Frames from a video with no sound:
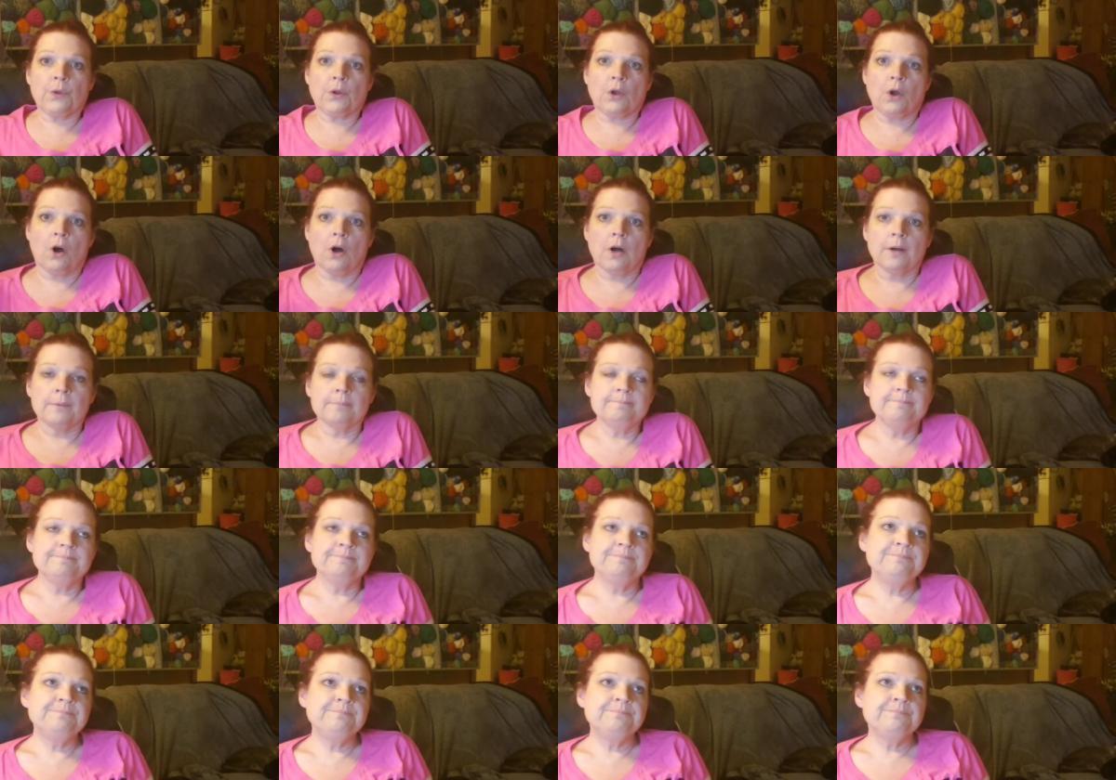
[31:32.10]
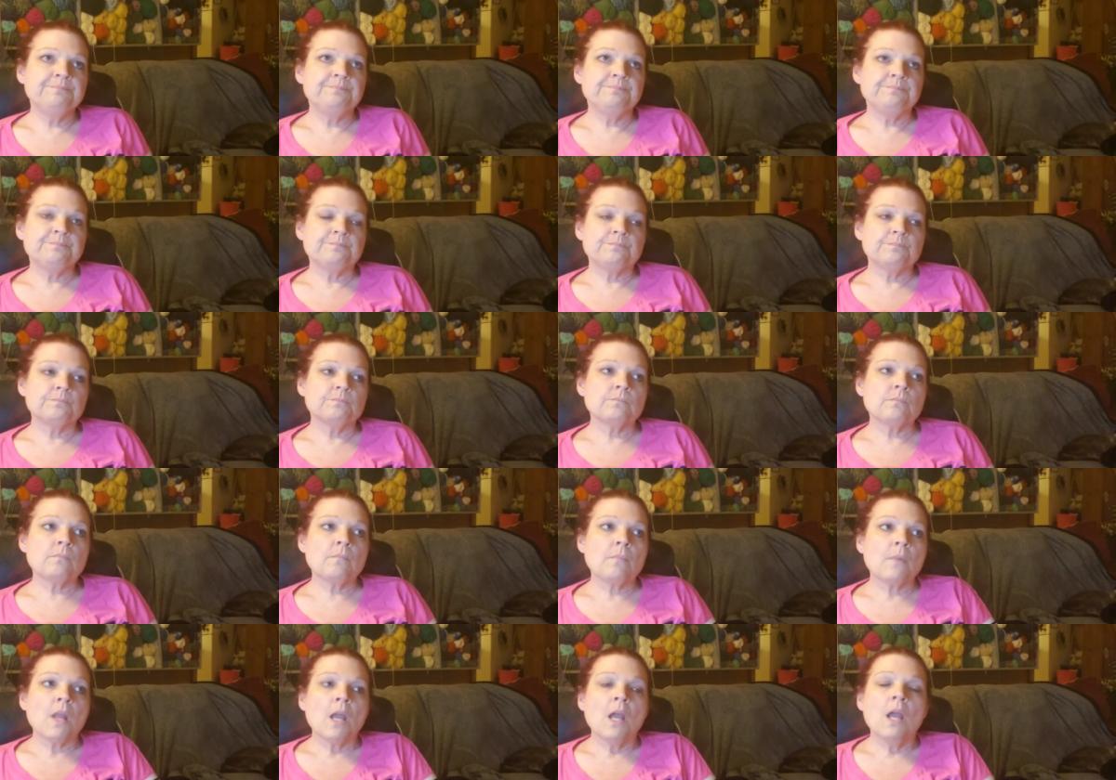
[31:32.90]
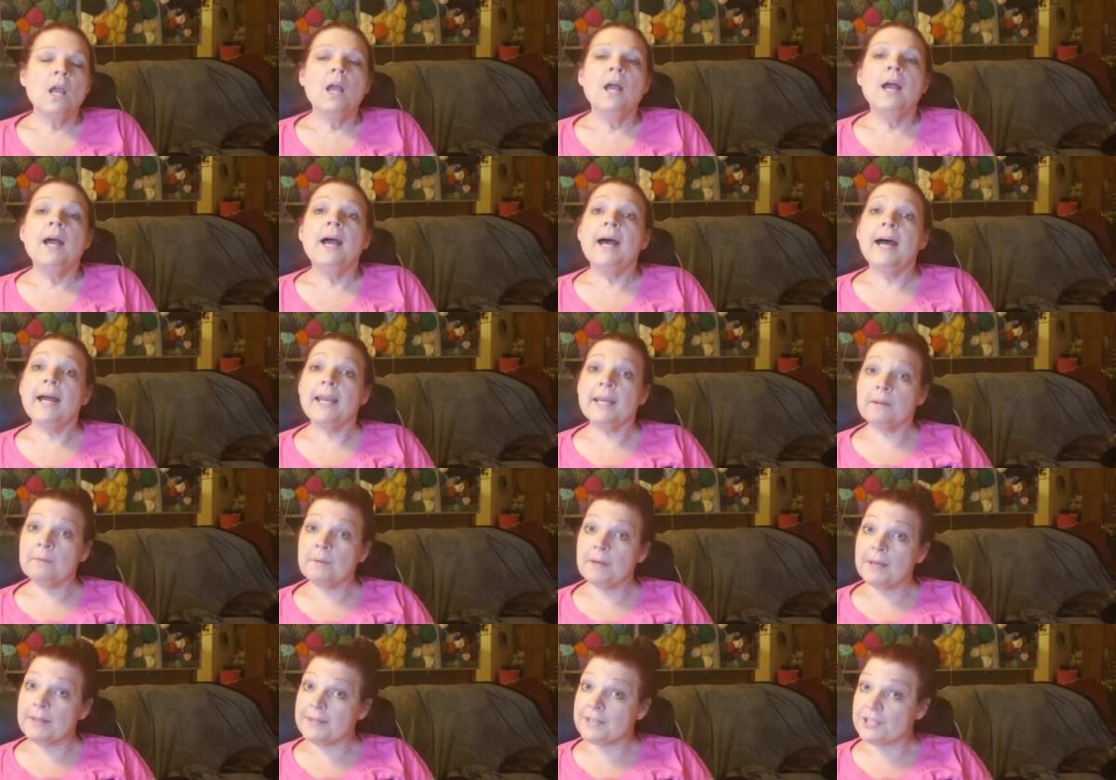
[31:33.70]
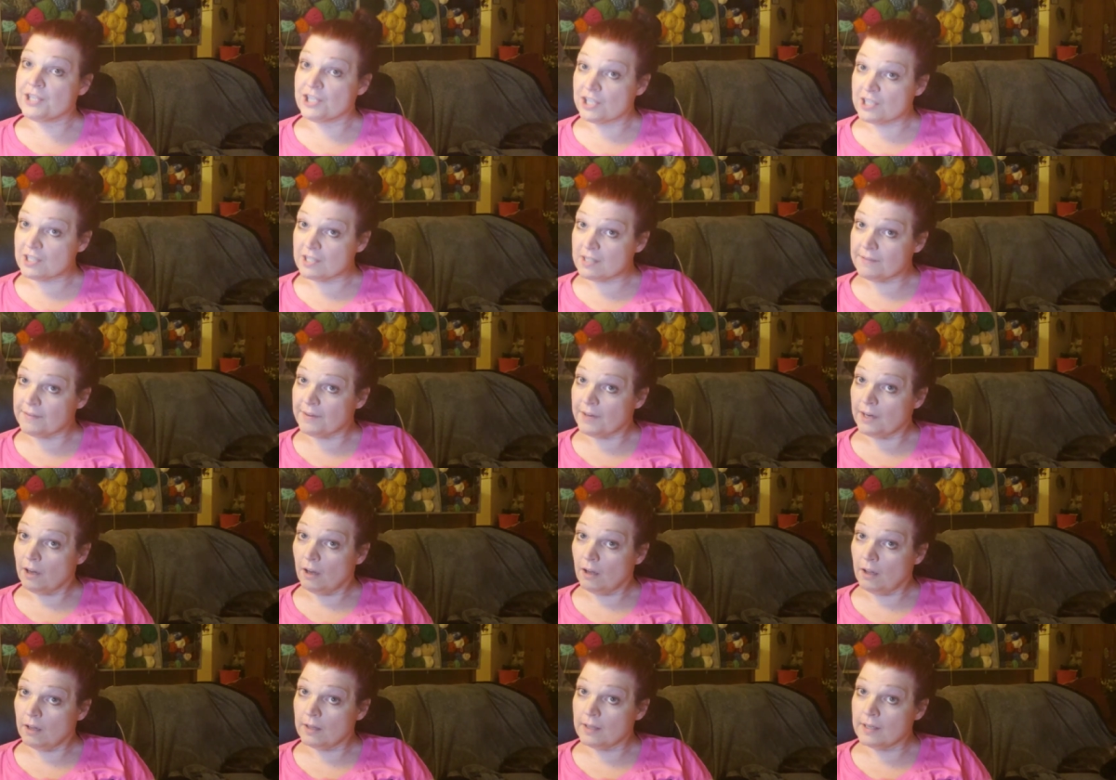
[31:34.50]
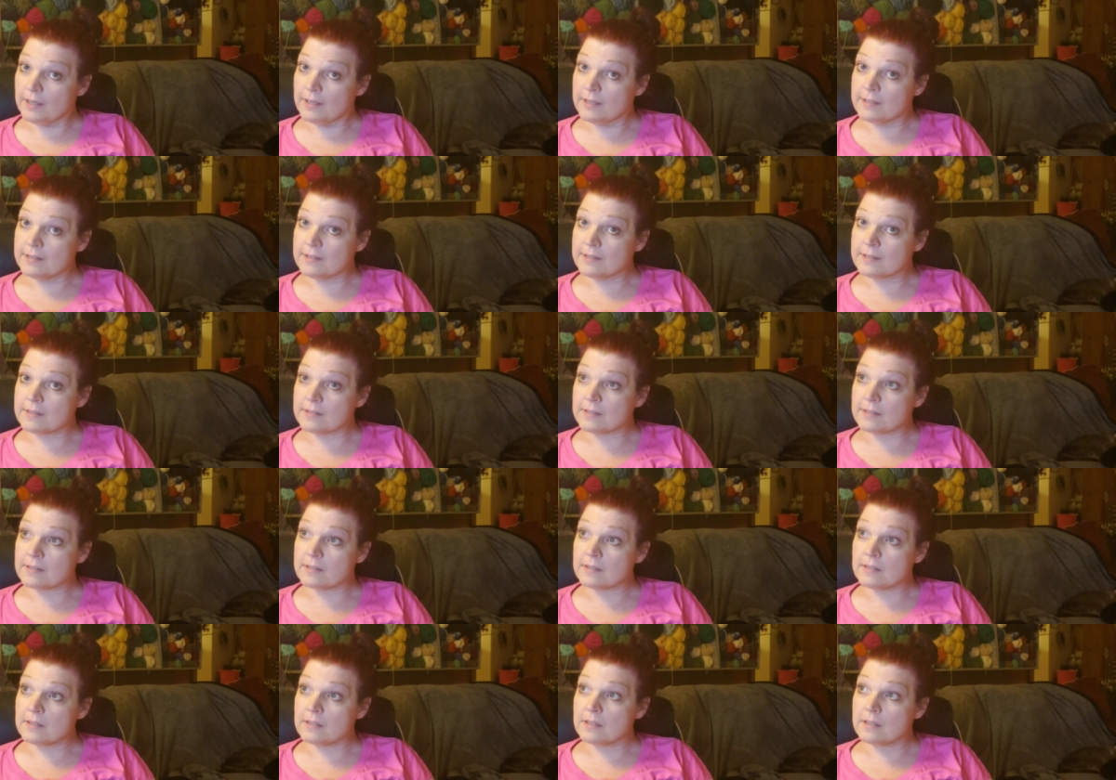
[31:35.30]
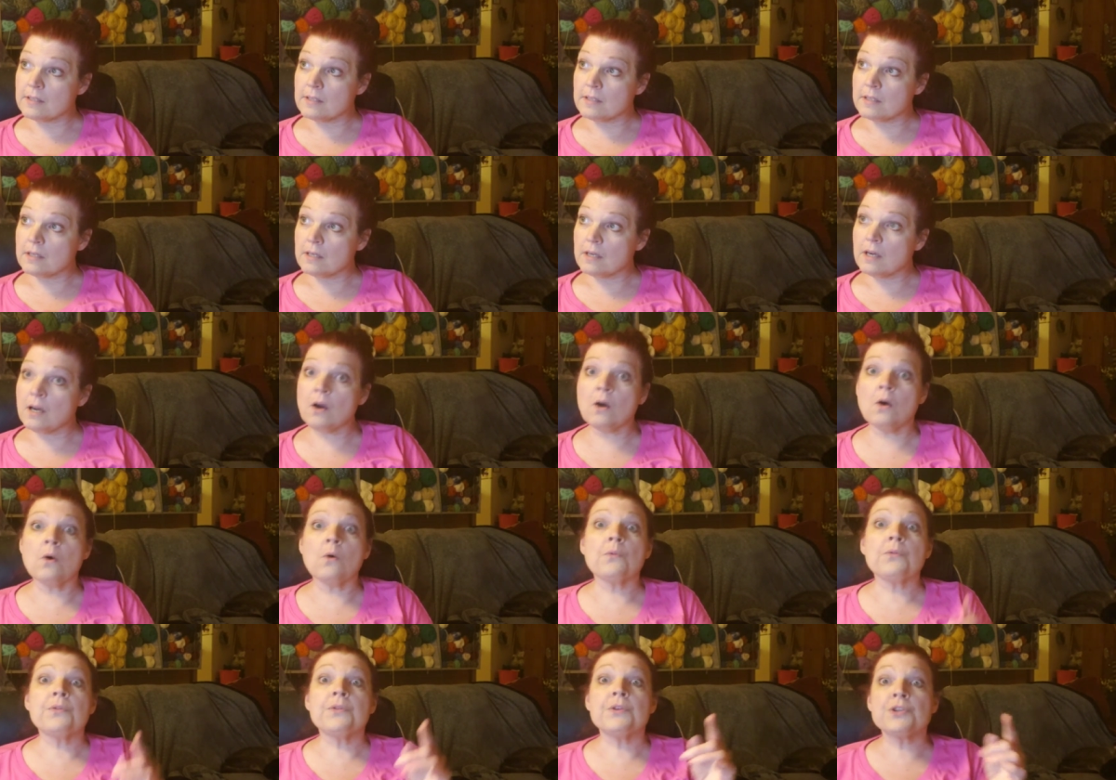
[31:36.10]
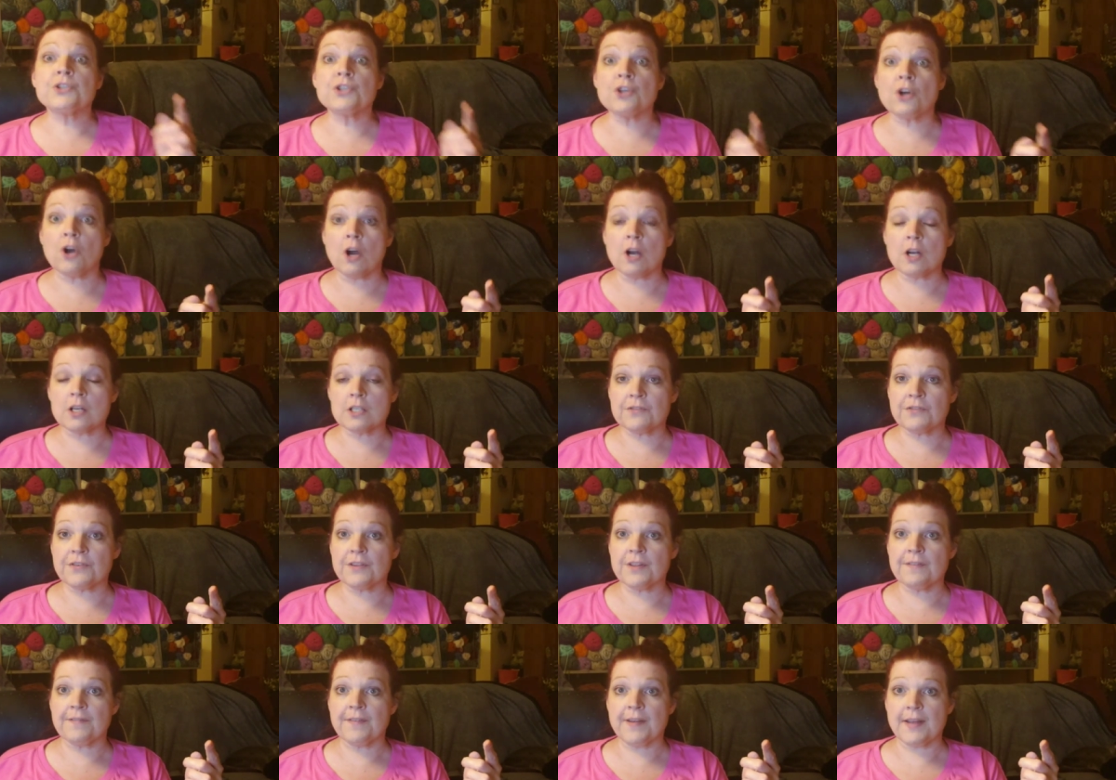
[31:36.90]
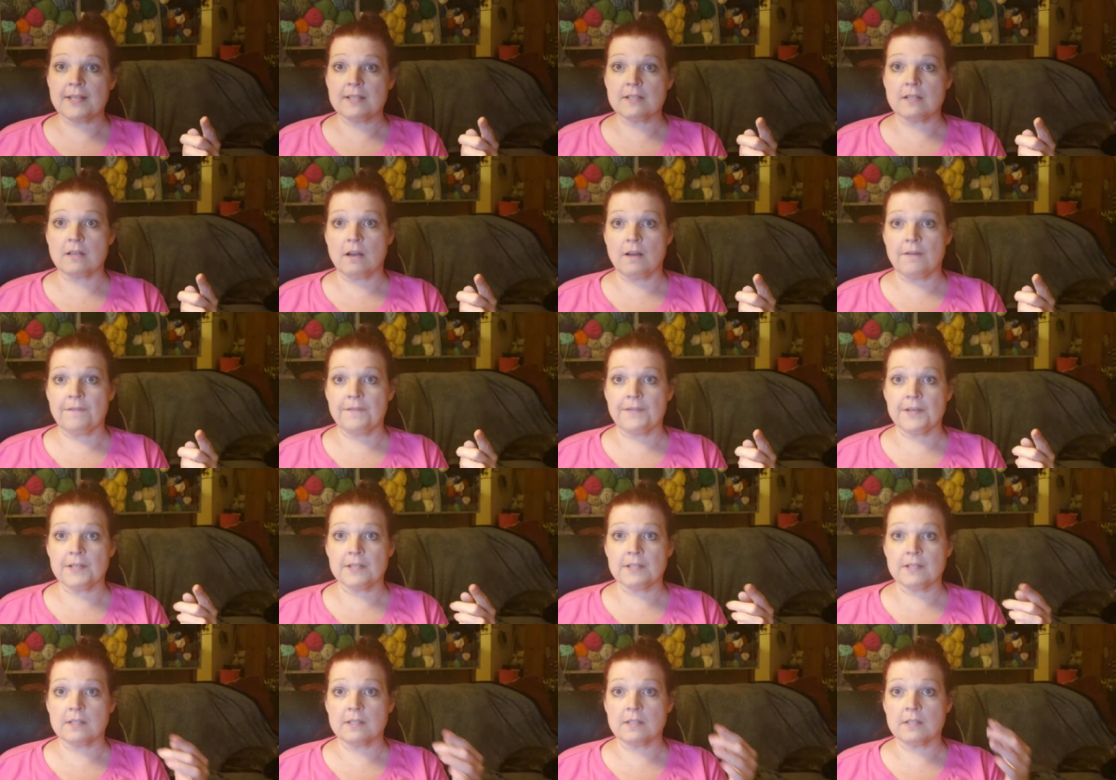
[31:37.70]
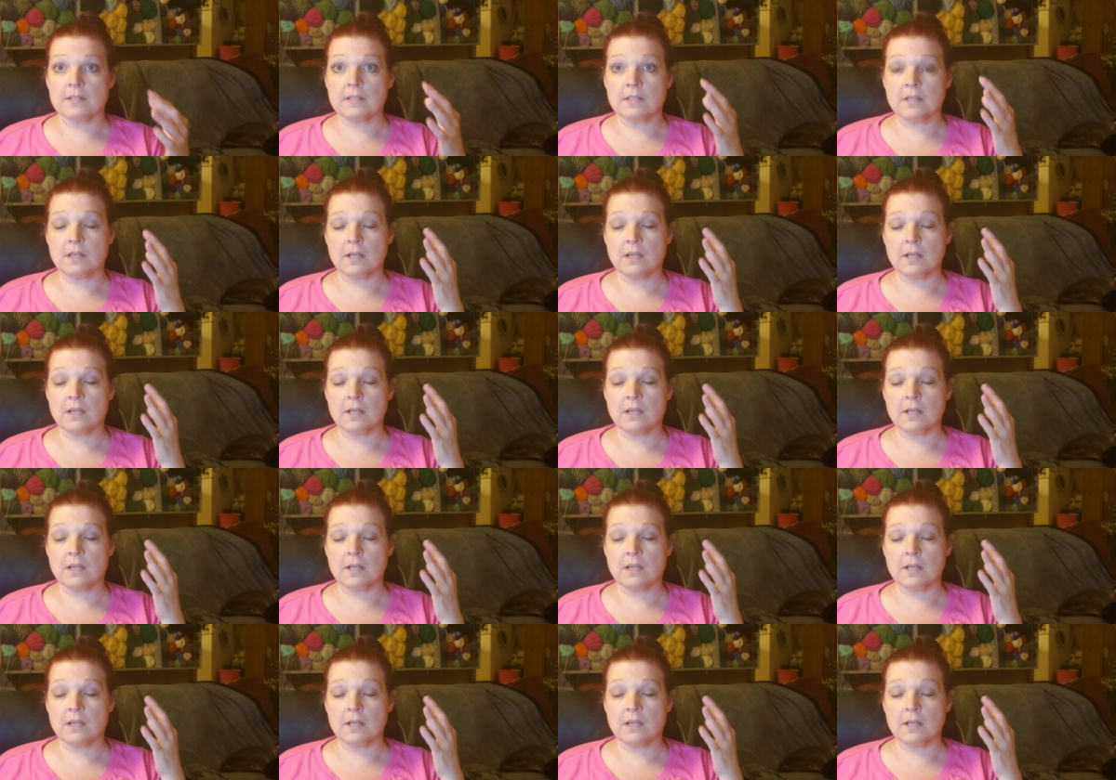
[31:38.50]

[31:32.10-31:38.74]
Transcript: gone. Anyway, the gist of it all is, oh, the dog's for the vet's office.